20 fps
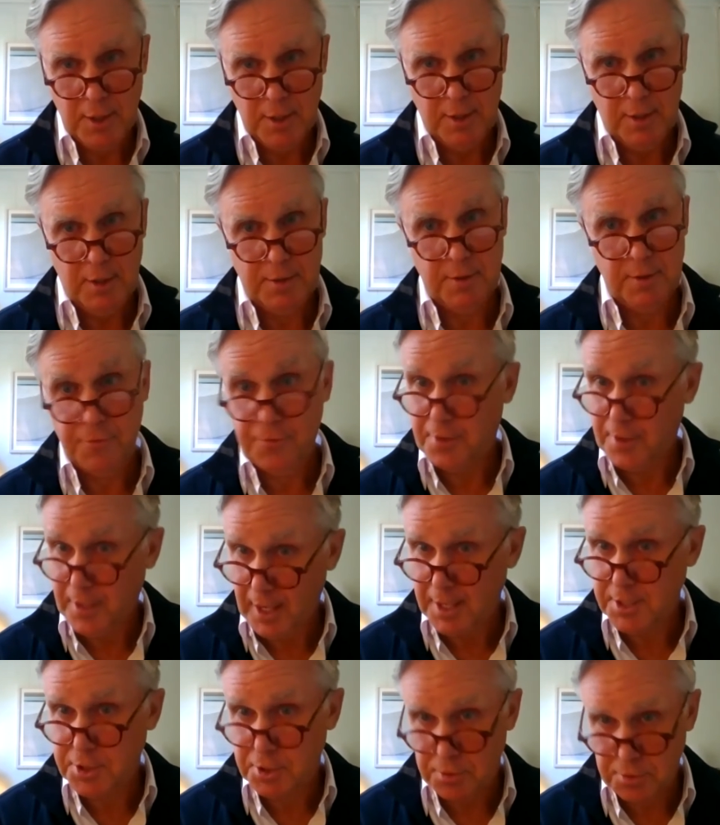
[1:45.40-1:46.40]
the
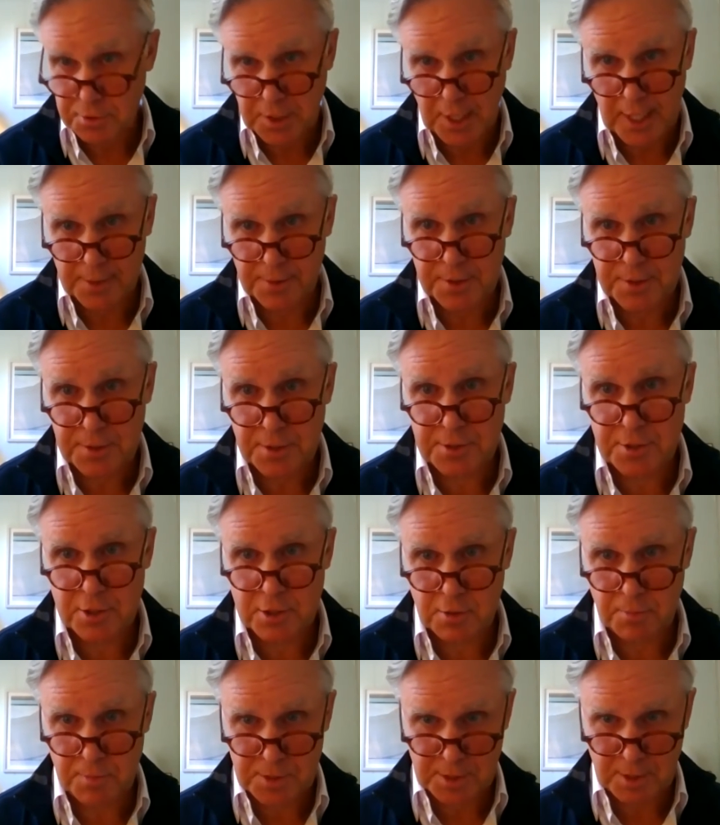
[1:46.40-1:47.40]
financial challenges as
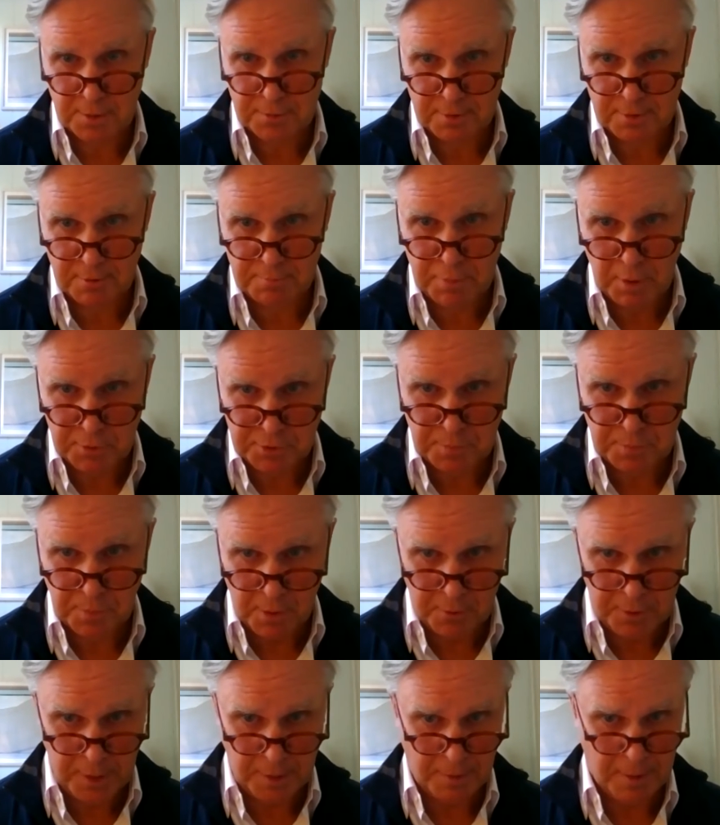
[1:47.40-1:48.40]
a result of
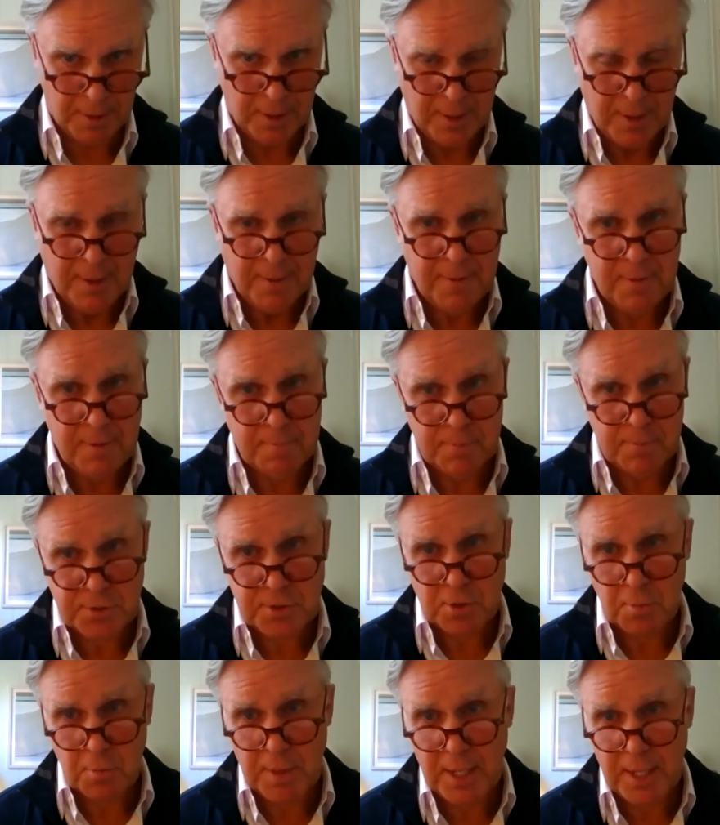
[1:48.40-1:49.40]
postponing
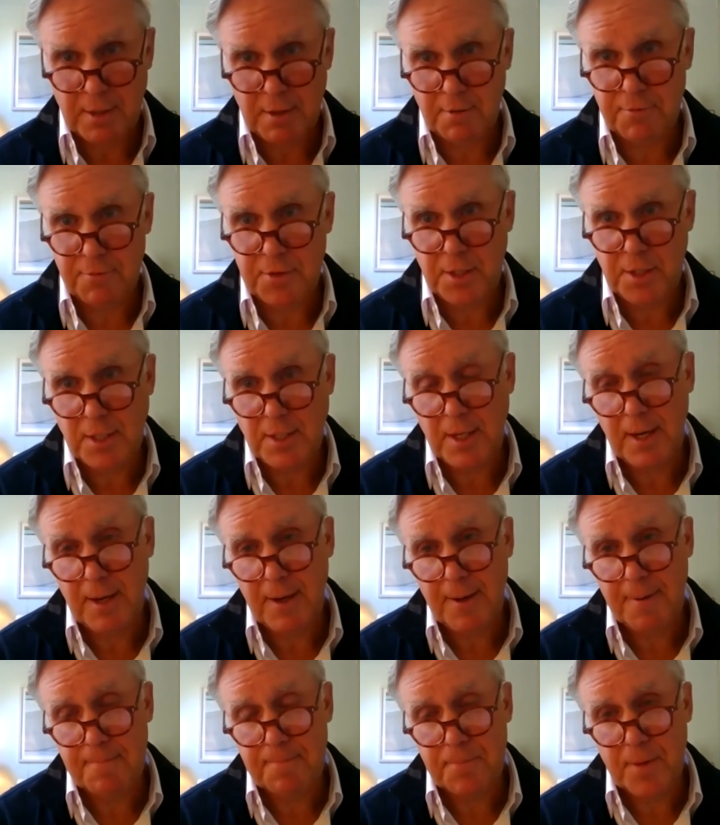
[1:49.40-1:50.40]
so many of the
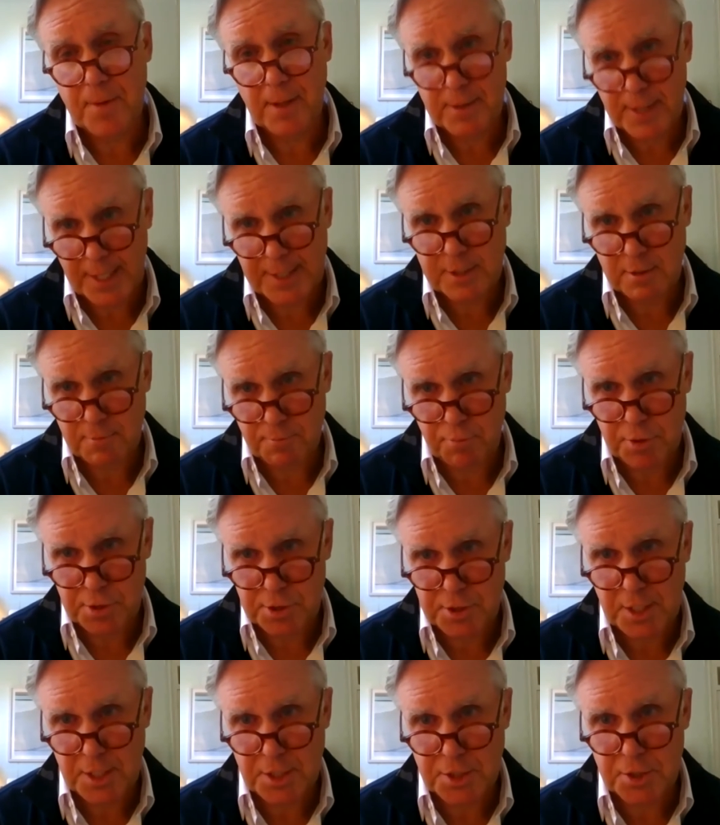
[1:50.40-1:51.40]
elective
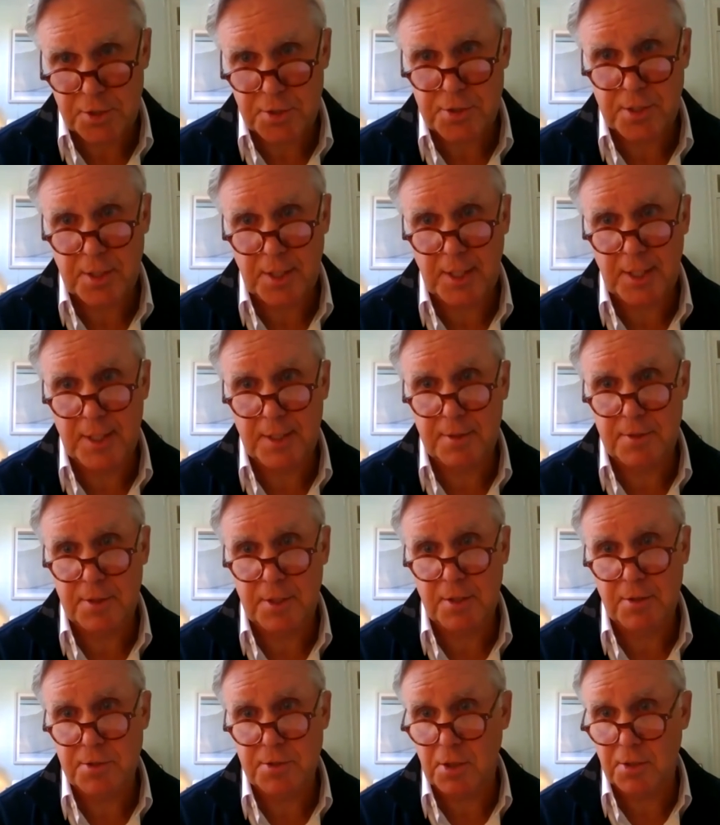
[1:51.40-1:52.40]
procedures, and
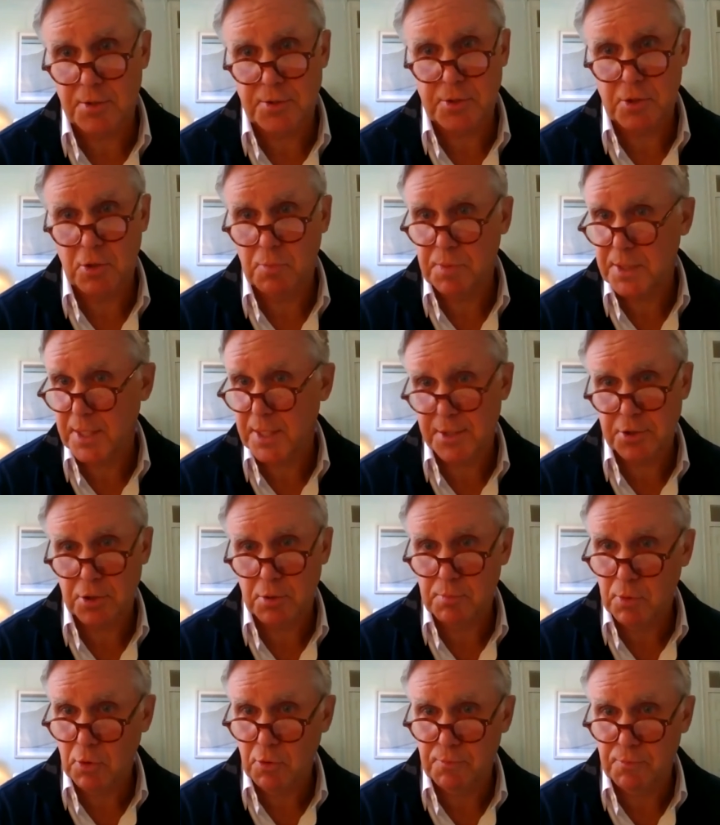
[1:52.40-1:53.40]
there's also potential
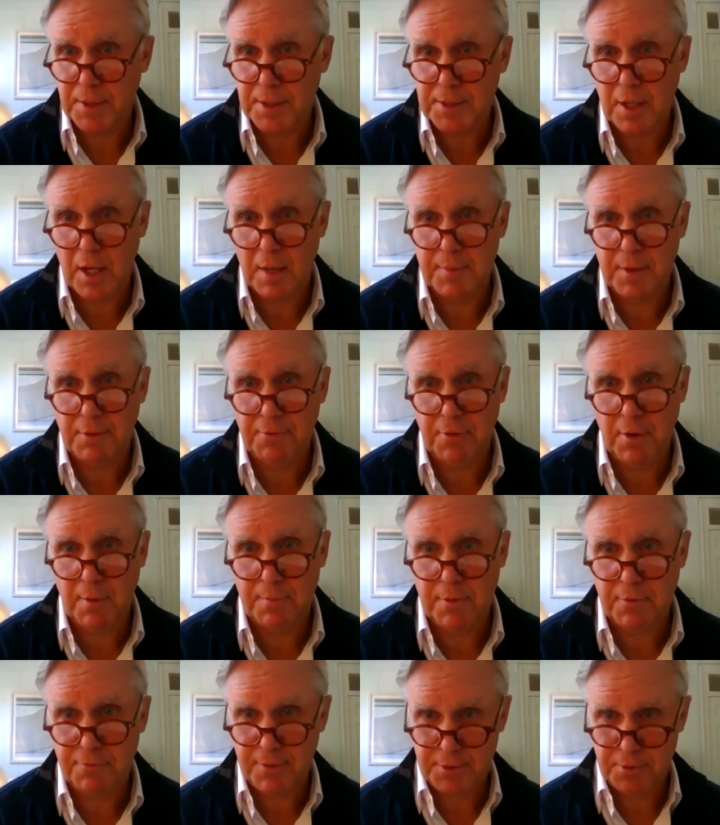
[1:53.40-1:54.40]
movement coming from
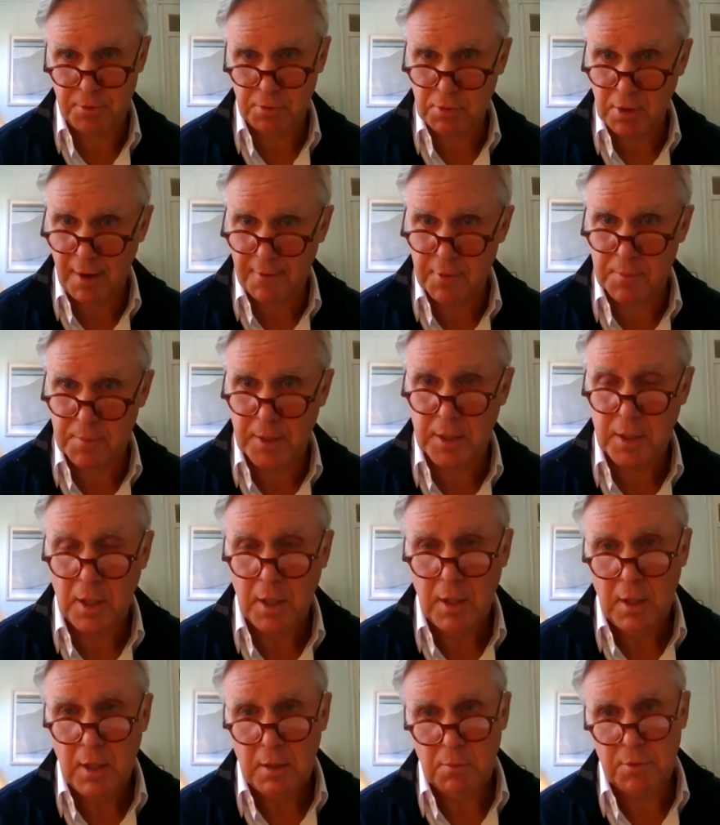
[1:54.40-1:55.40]
the federal government
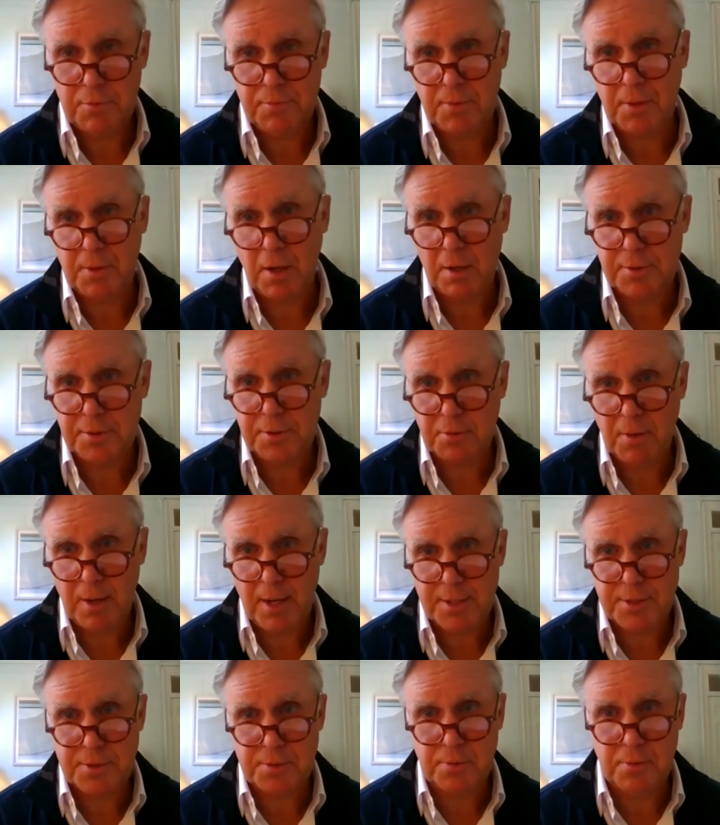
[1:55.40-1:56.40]
with regard to
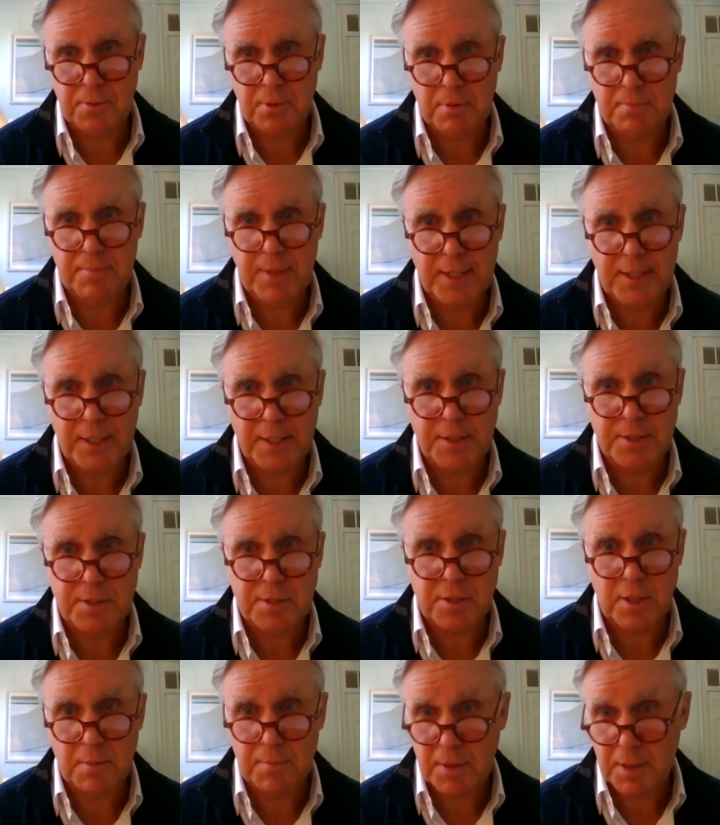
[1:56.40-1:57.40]
grants or making
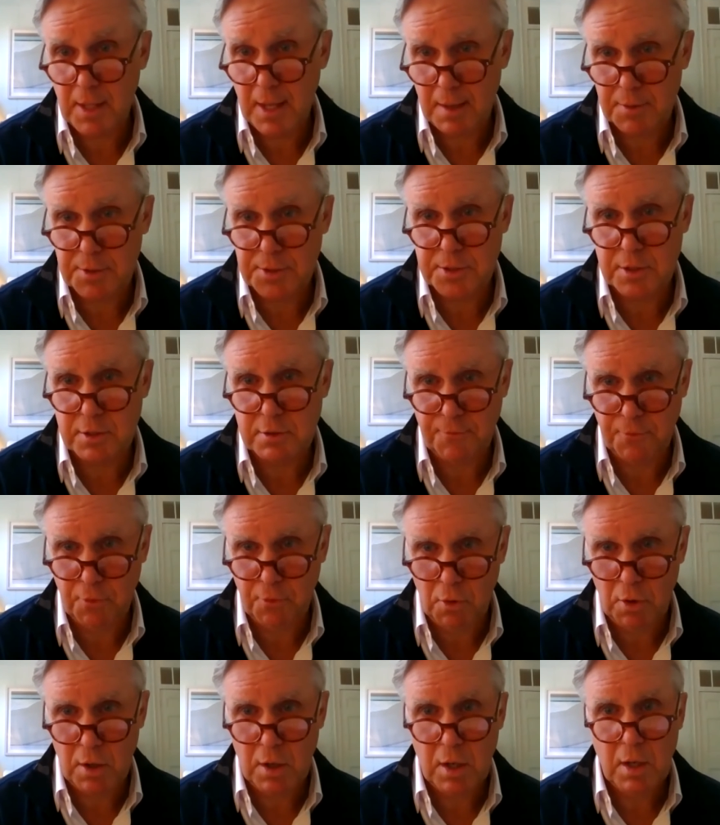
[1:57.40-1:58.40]
some allowances
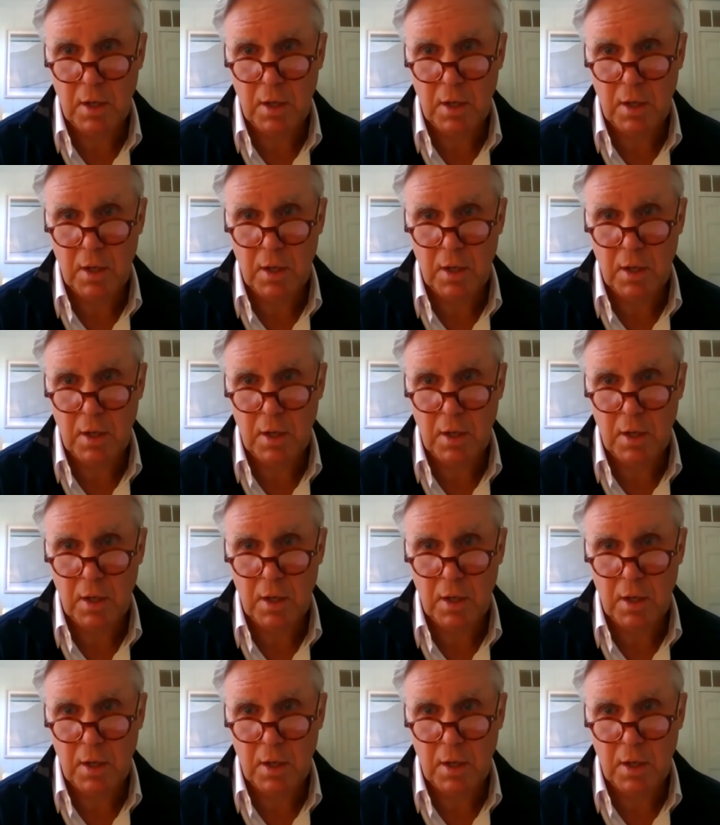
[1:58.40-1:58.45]
for